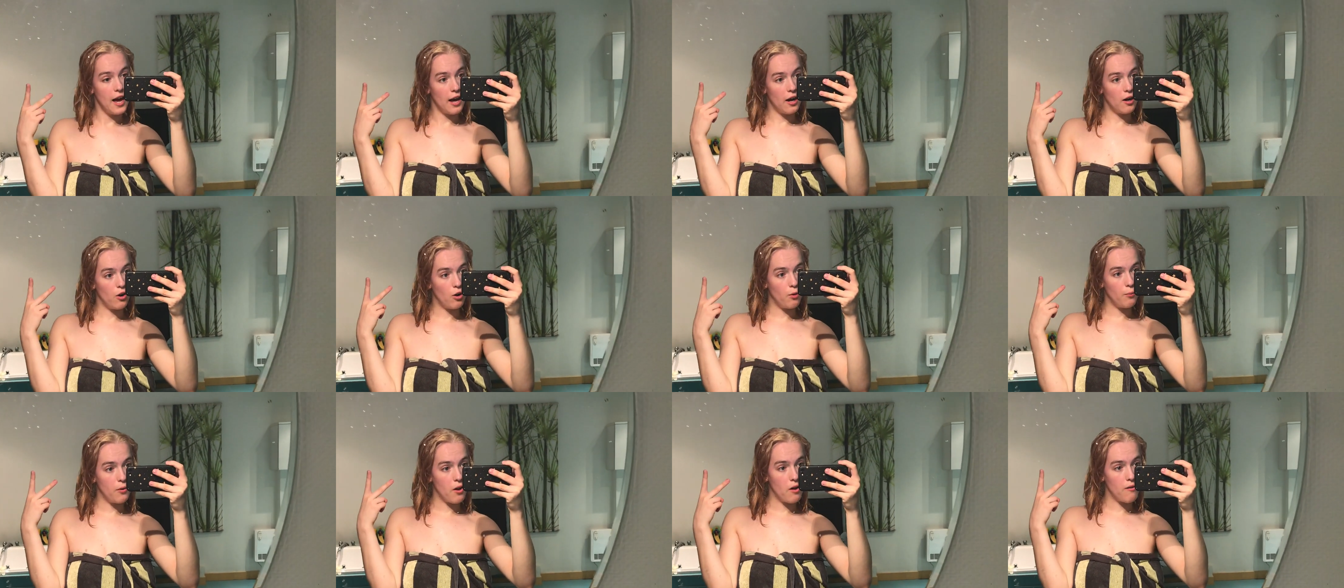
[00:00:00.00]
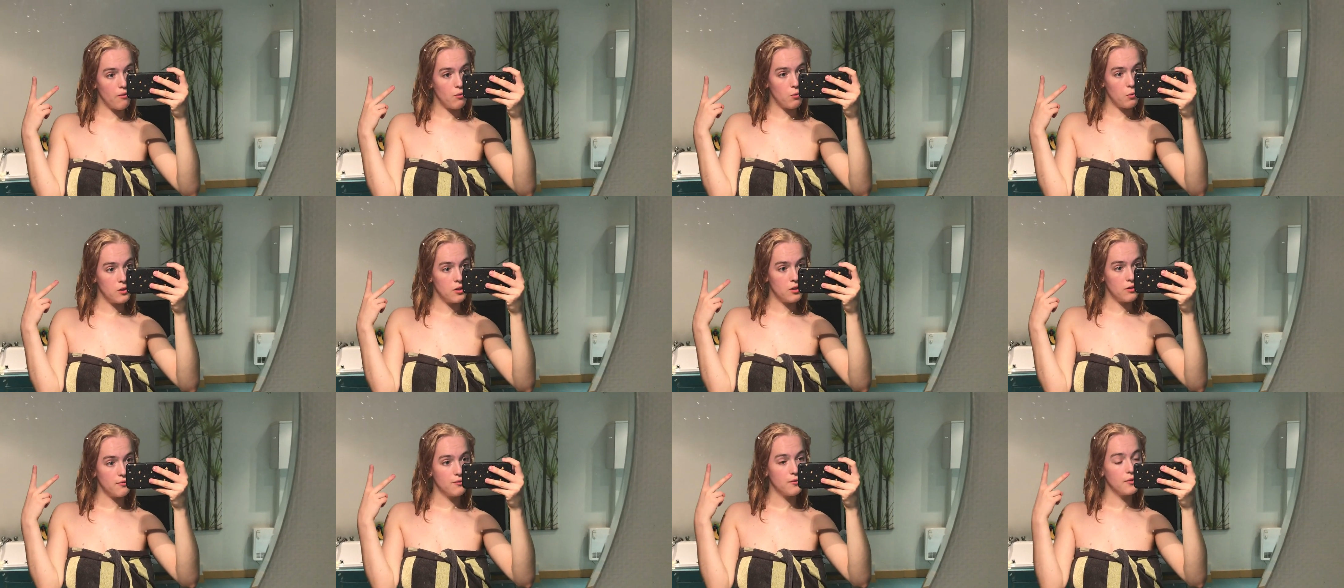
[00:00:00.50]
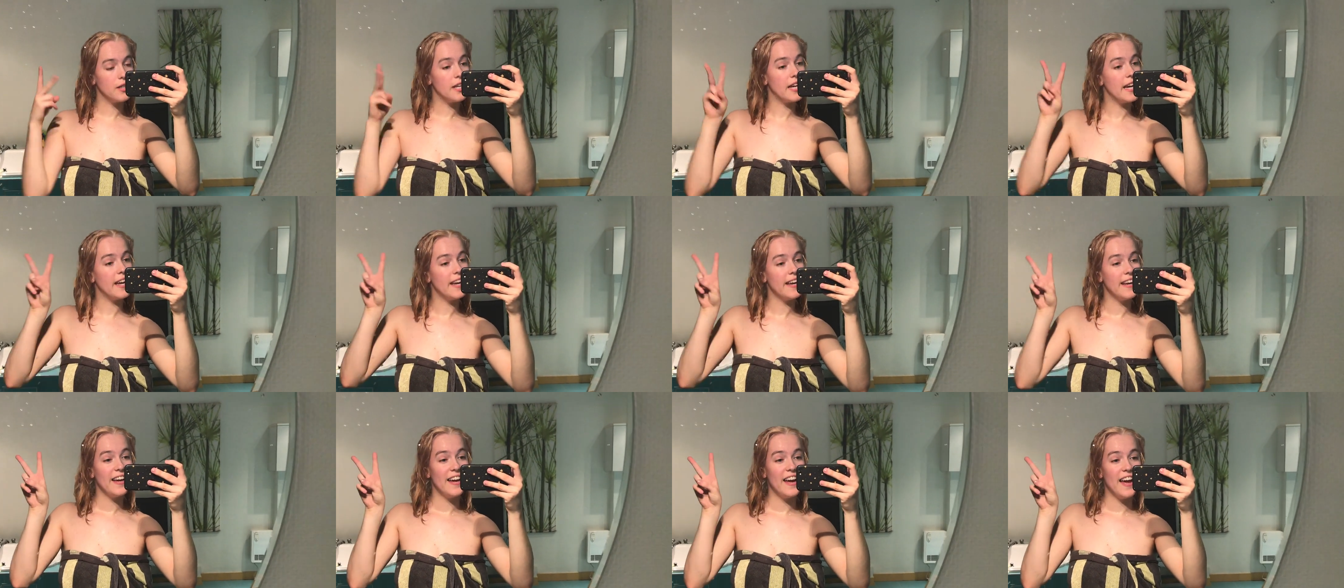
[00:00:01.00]
I hope you have a wonderful
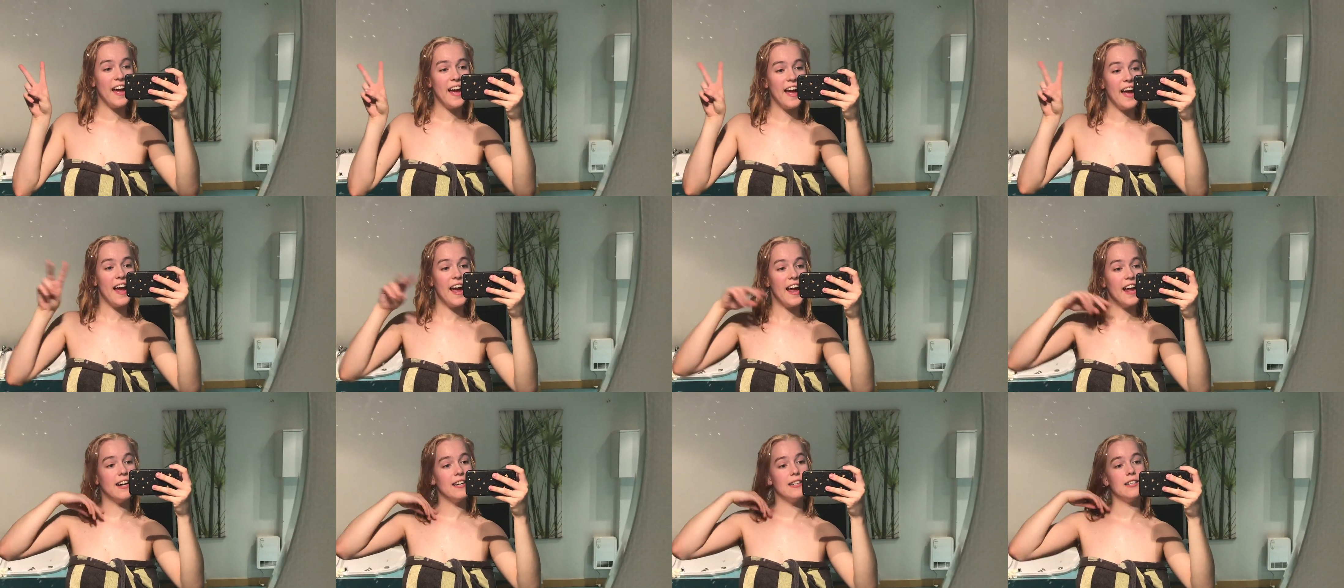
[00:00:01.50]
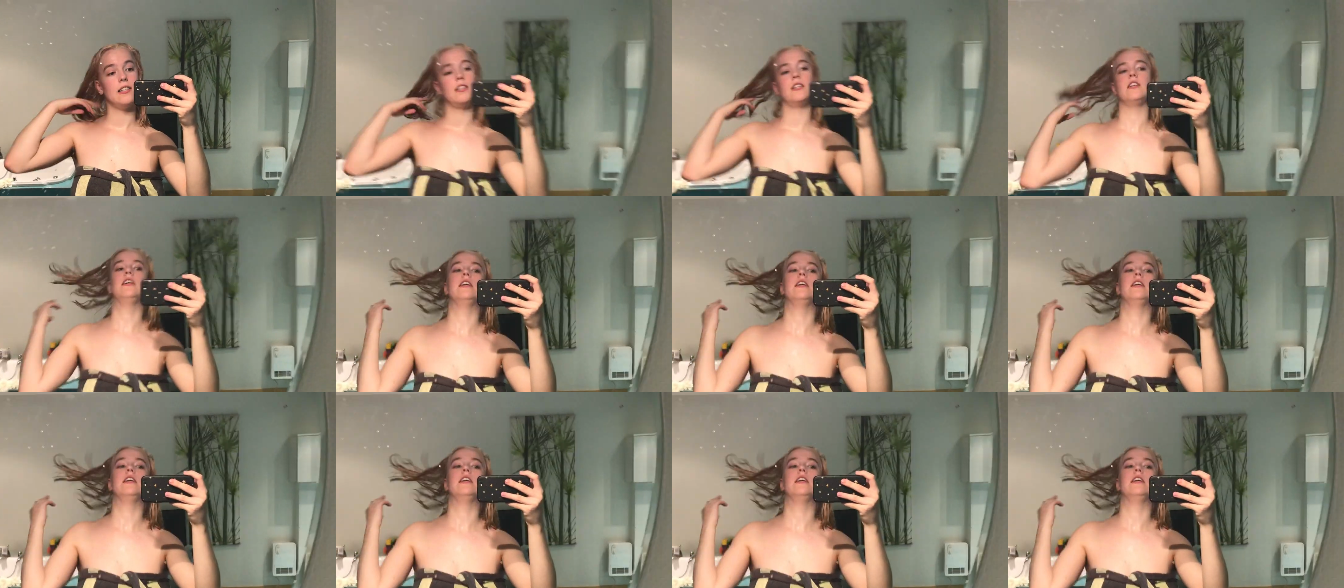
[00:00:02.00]
day and